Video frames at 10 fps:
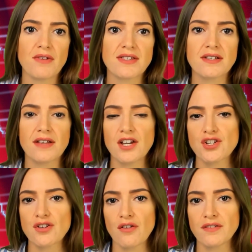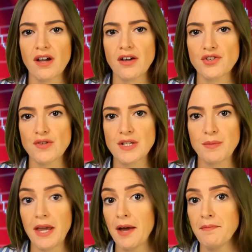resignation of the country's
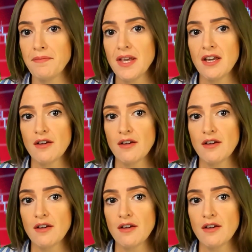PM